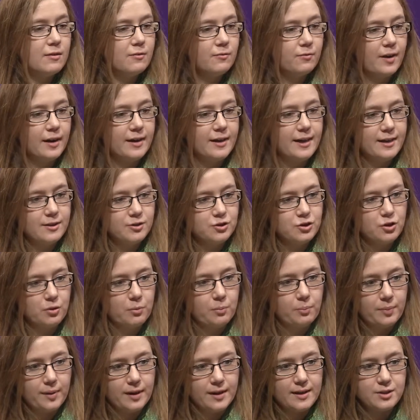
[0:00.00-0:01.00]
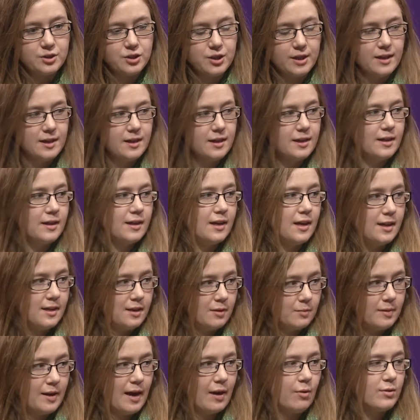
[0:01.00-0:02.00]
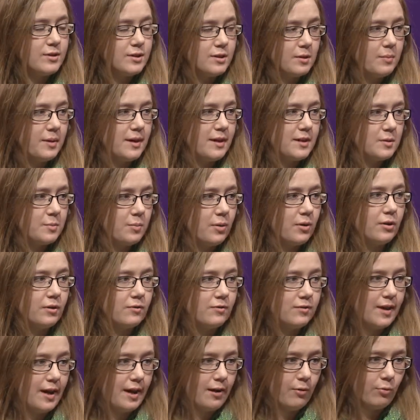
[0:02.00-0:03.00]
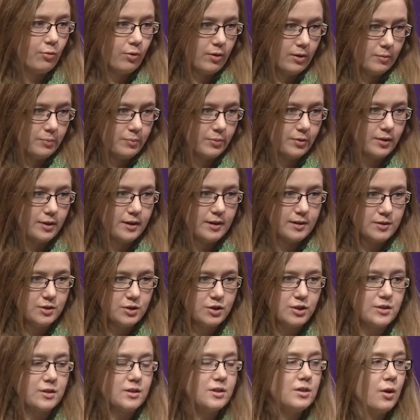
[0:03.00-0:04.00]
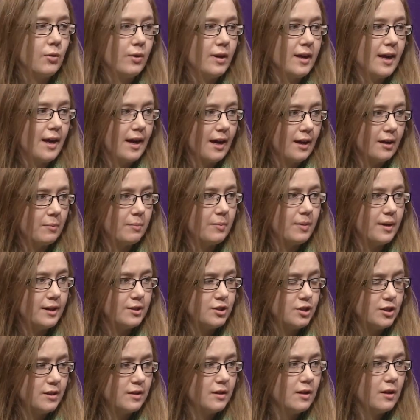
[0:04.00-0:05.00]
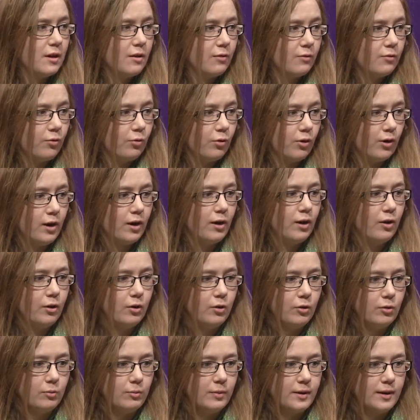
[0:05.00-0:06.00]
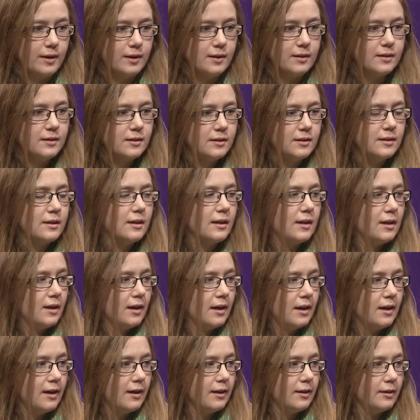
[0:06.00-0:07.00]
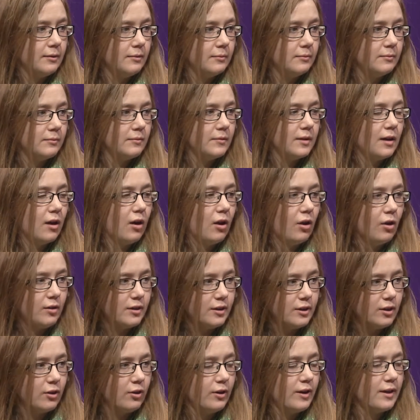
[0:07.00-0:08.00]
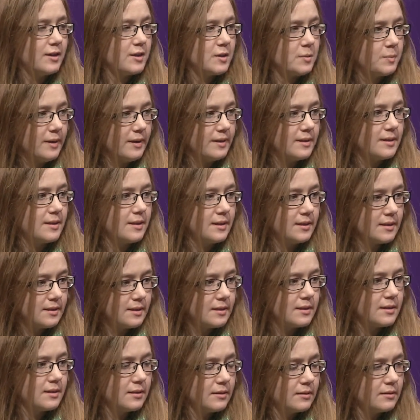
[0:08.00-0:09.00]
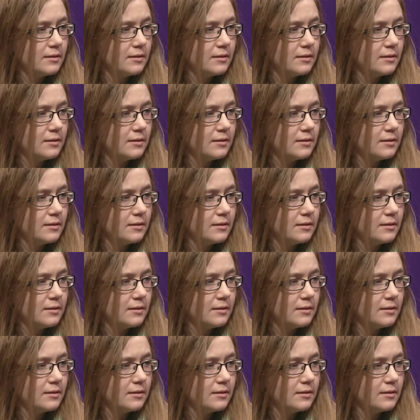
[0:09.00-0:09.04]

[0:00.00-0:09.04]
financial budget. And that was the biggest part of that workbook, is just knowing how to budget for a home and all your expenses.